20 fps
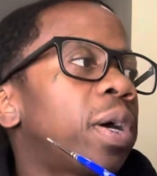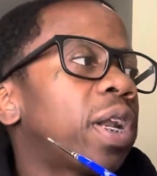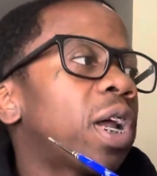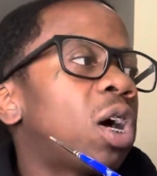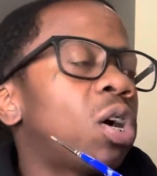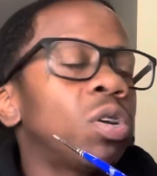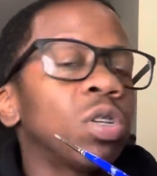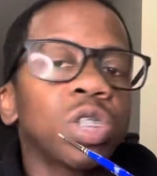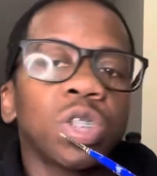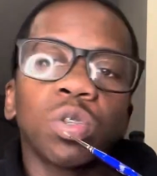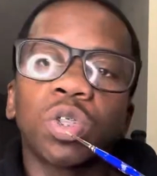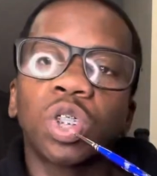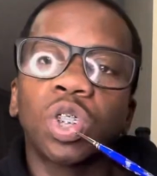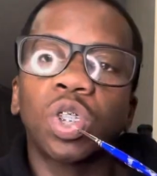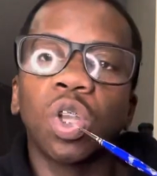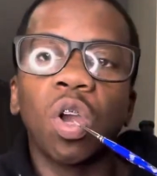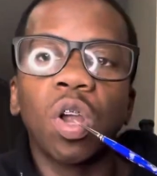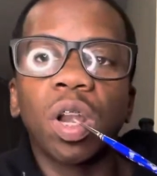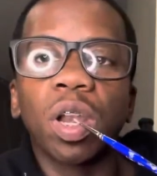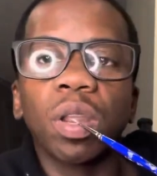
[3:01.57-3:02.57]
I also
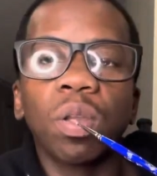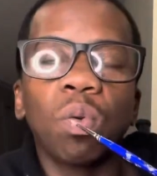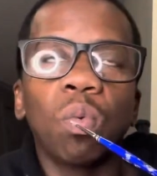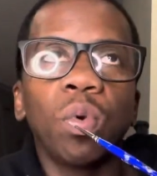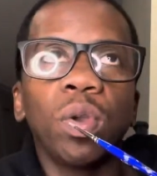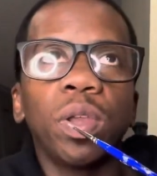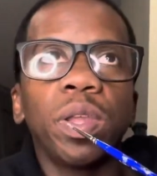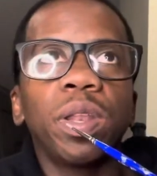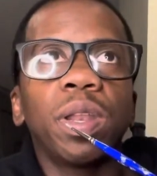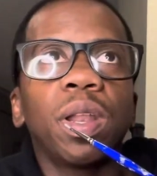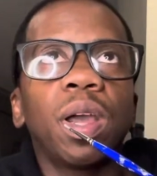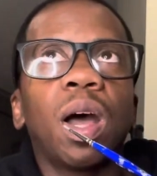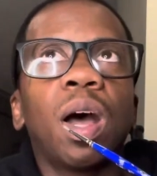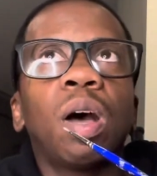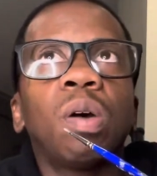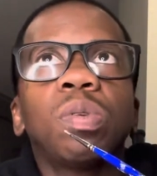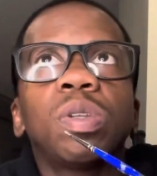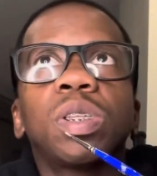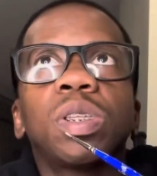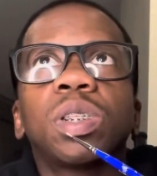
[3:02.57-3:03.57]
started it when I
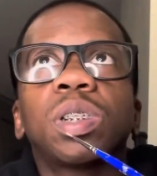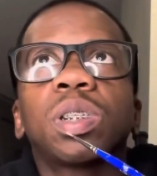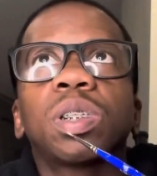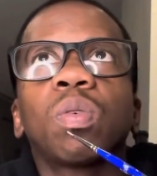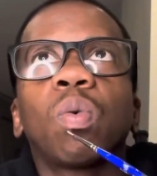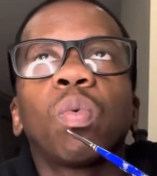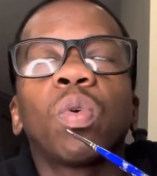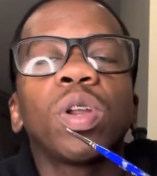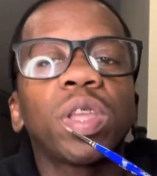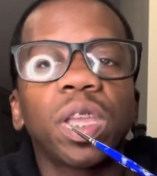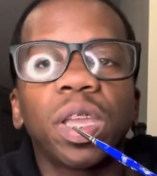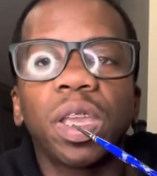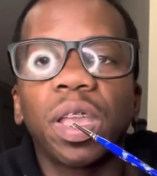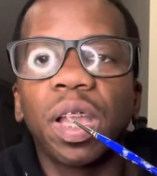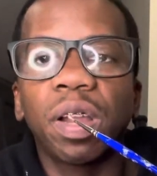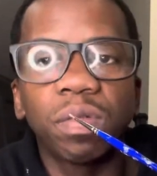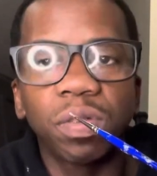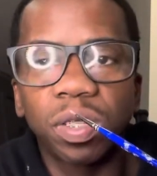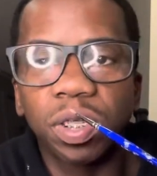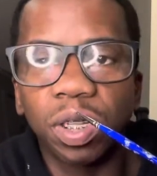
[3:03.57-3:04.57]
was working
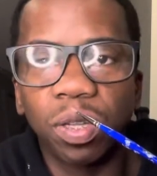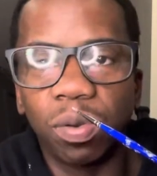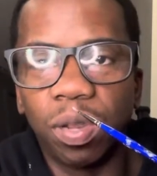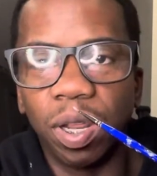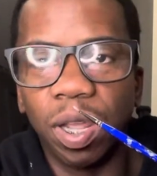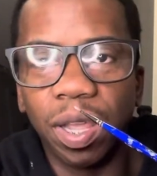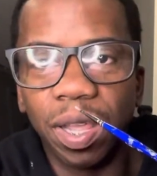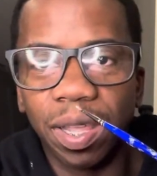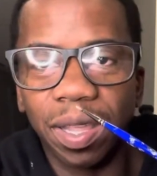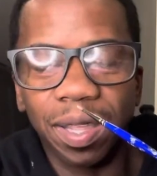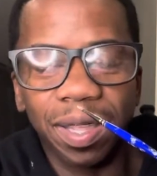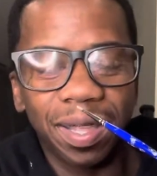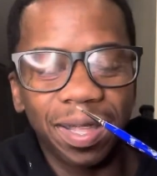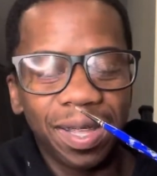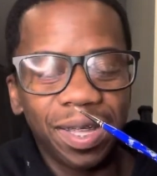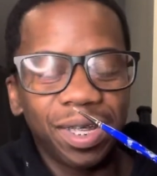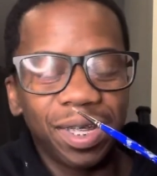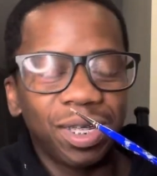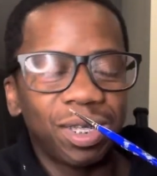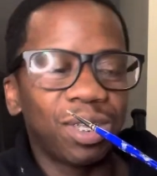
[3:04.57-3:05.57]
every single day.
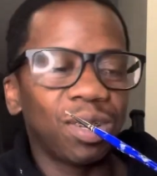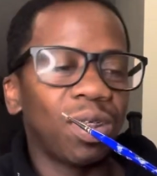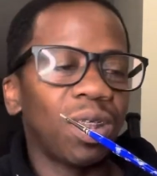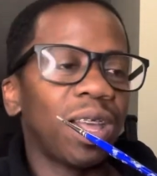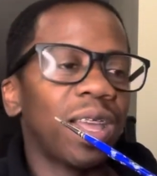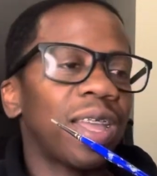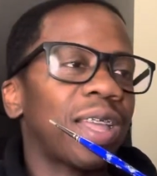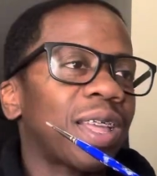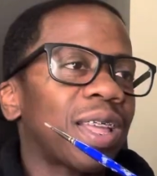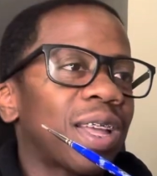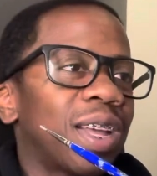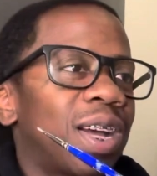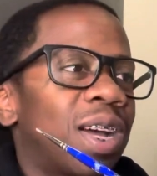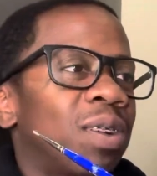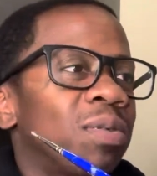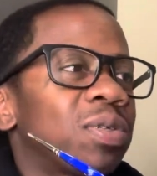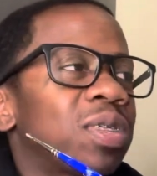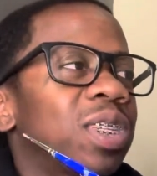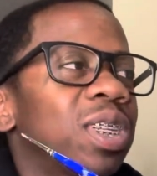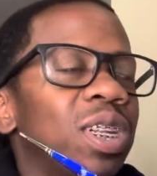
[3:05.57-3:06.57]
So like I
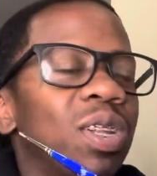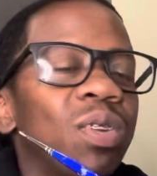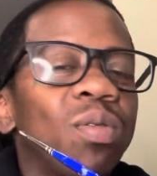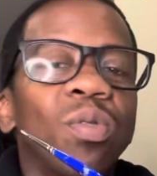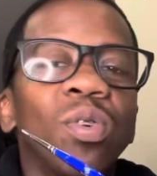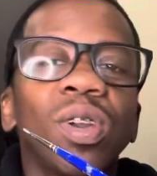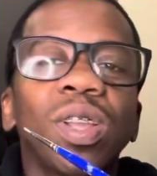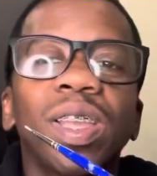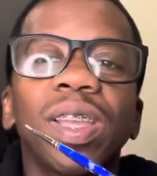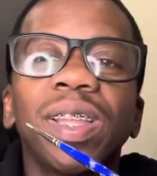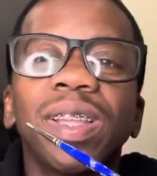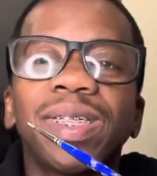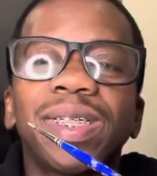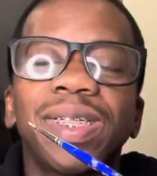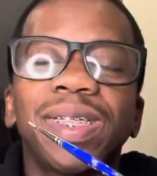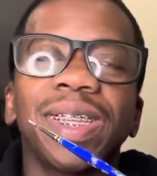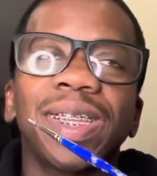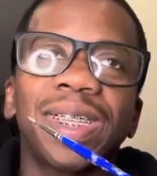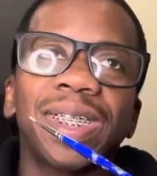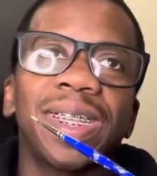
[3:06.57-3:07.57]
was literally working
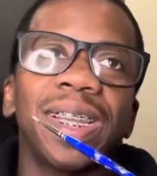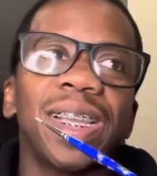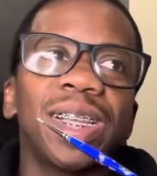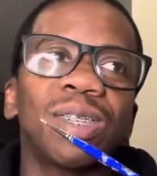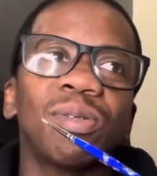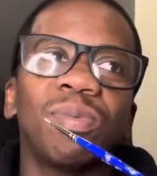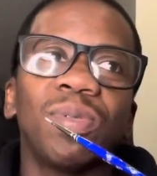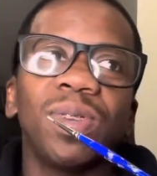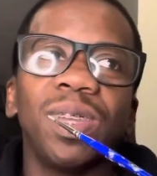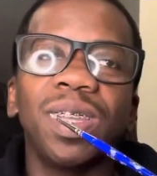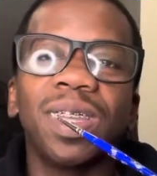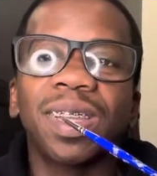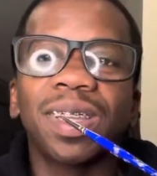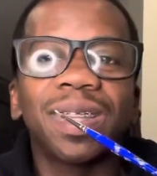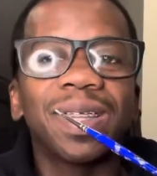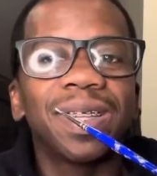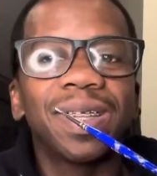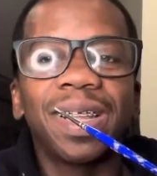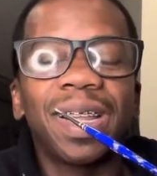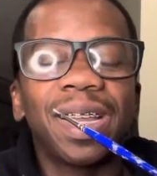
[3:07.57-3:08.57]
6 days a week,
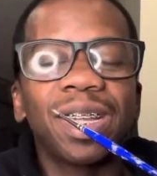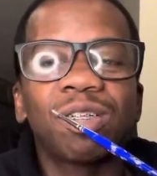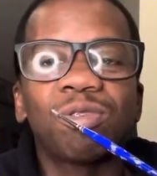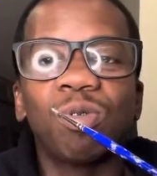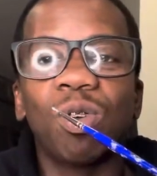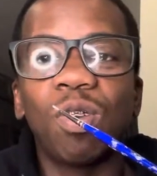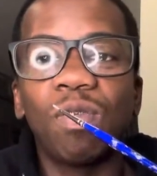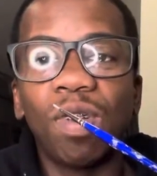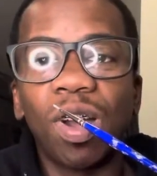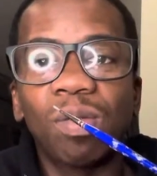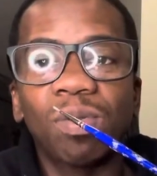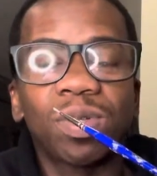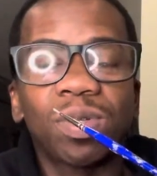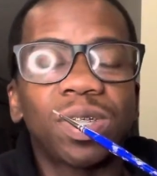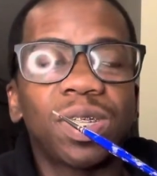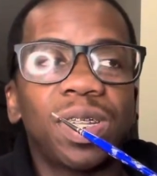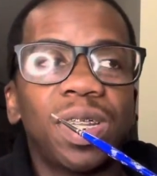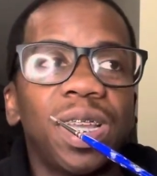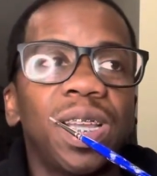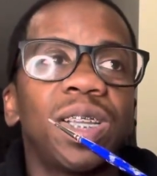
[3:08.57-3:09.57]
like 12 hours
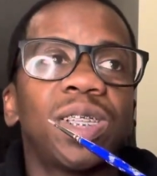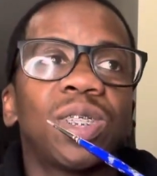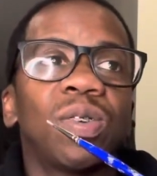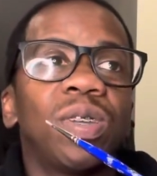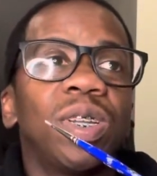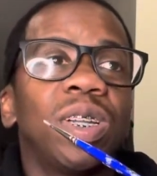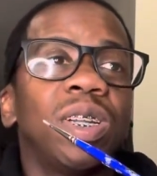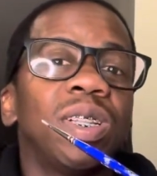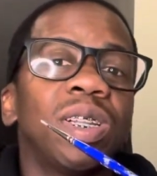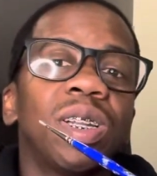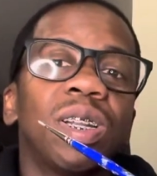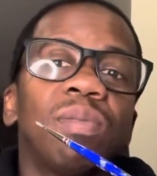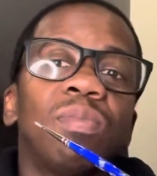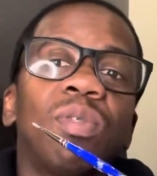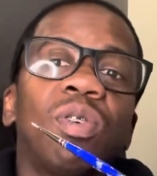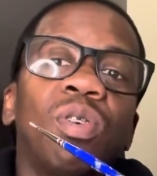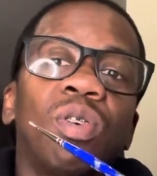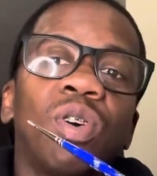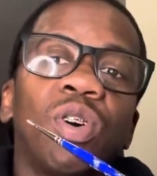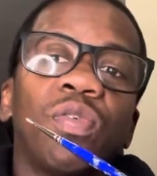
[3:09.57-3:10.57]
a day. So now that I'm
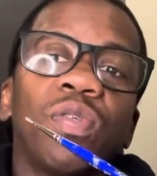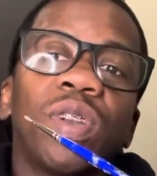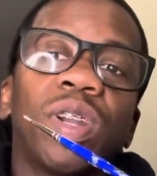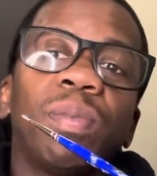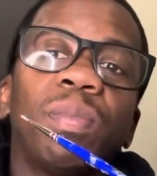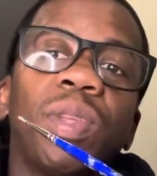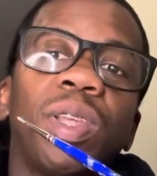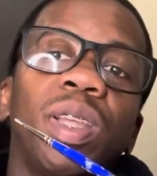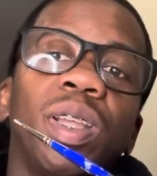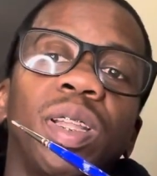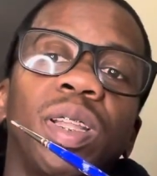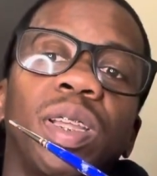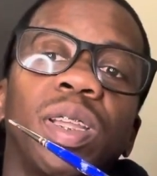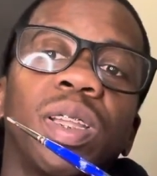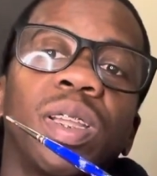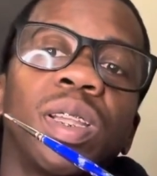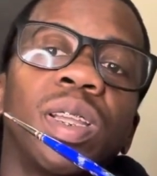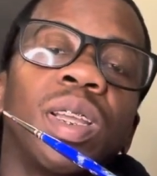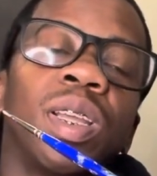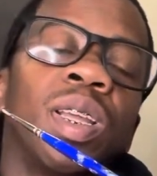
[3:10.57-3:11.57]
off and I'm
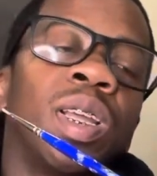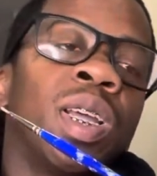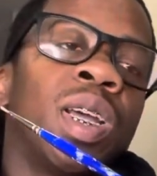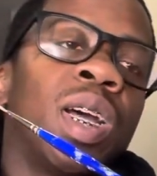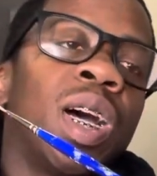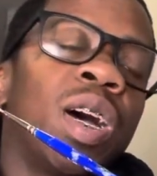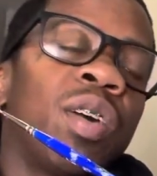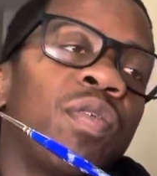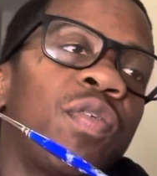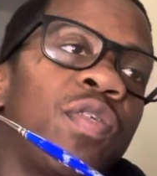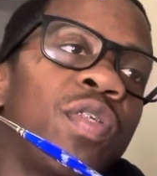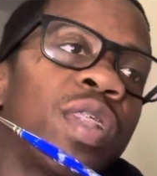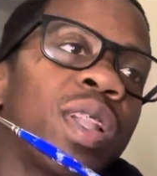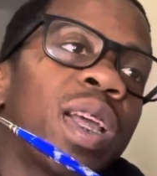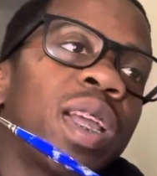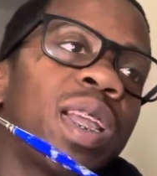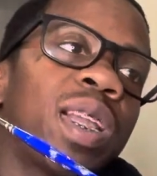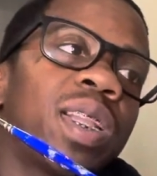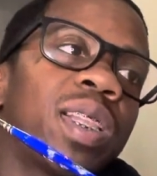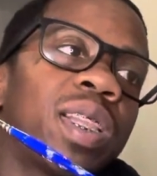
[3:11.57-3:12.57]
healing, I feel
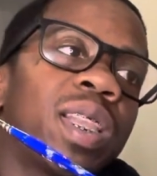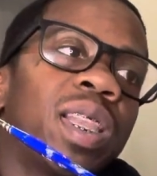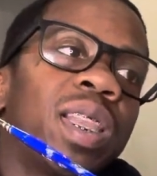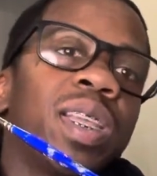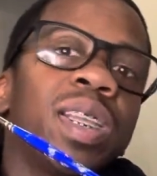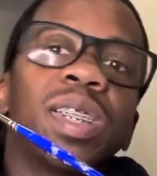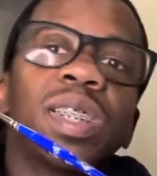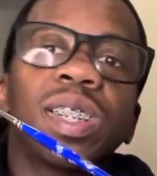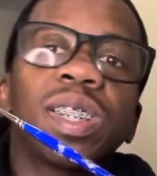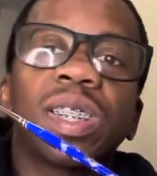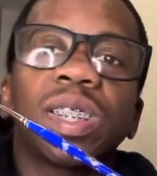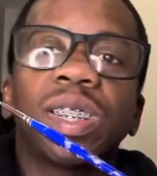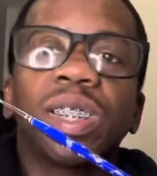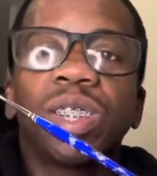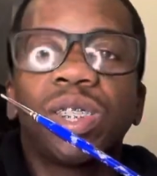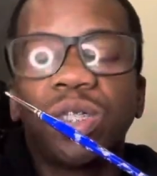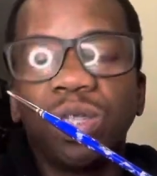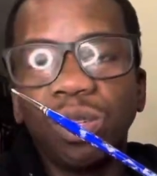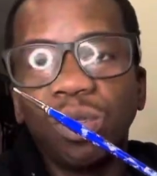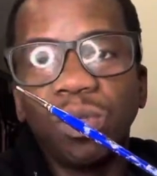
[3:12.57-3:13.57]
like this
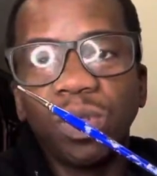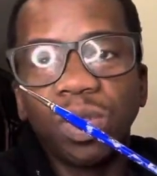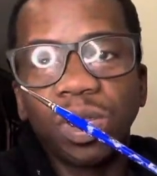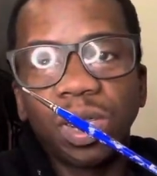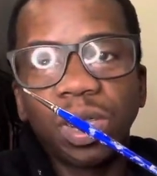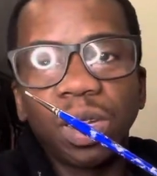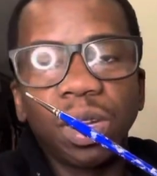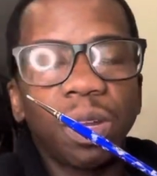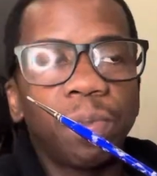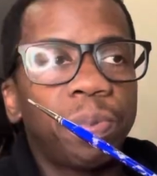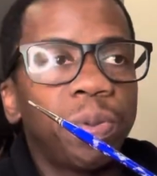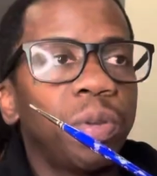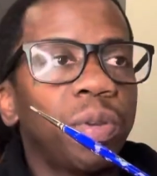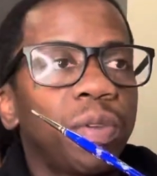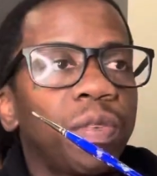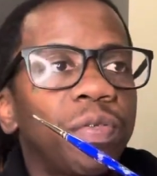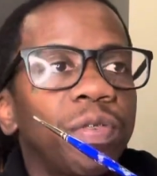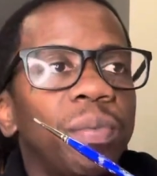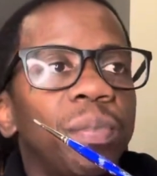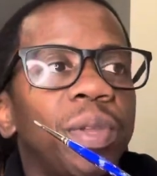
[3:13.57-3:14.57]
too is
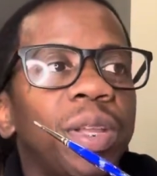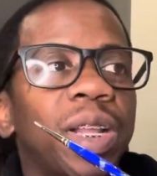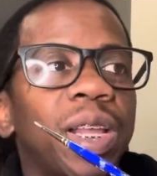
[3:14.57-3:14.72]
therapeutic for me.